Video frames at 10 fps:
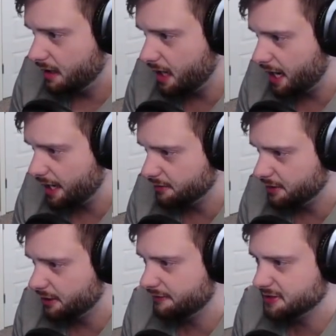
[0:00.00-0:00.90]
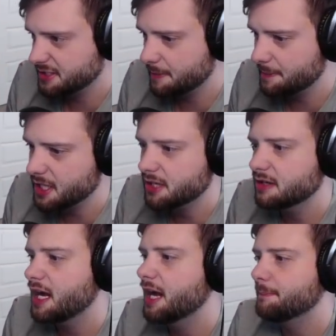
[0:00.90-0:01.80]
I don't know if this is a bug or
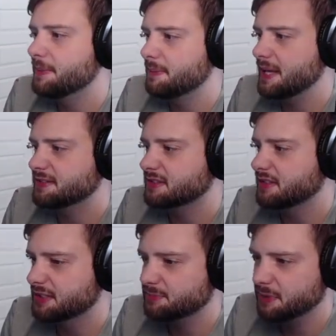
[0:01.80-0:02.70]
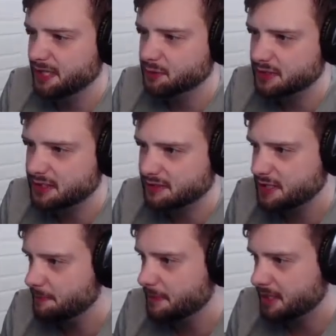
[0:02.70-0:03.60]
not, but basically his planes went to
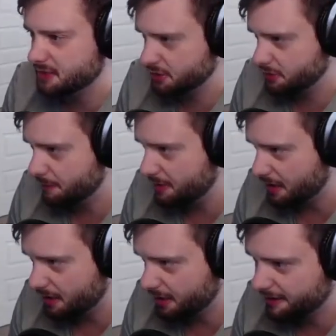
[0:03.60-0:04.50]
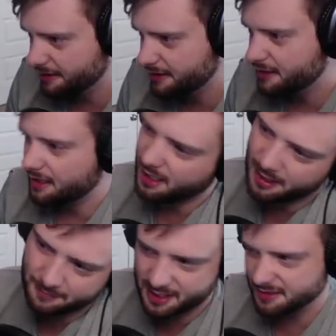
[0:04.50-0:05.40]
Timbuktu and beyond
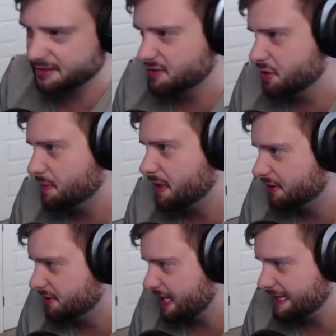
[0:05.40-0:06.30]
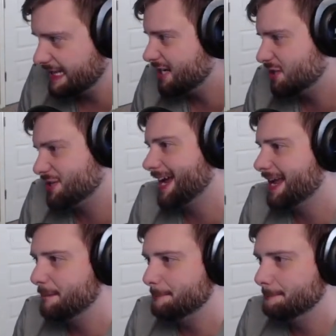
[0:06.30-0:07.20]
because of two brothers in that
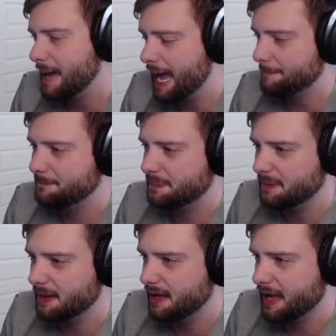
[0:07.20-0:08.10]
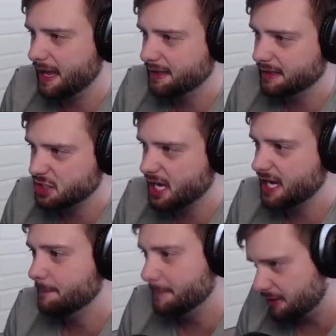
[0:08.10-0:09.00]
giant map and the
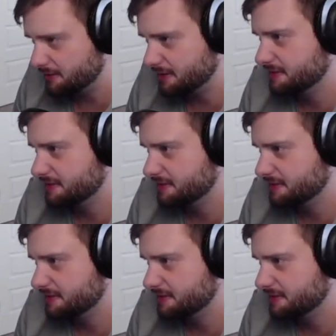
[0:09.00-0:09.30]
giant mountain.